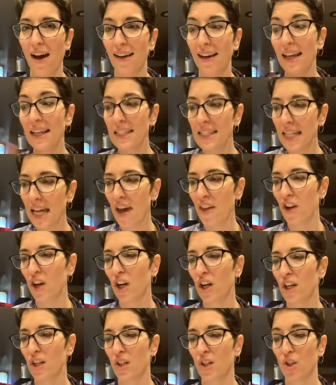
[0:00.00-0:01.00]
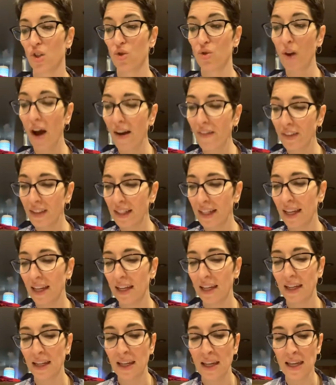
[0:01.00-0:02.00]
get-togethers, there's
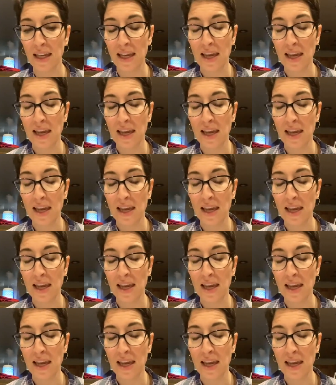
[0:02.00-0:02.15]
traveling.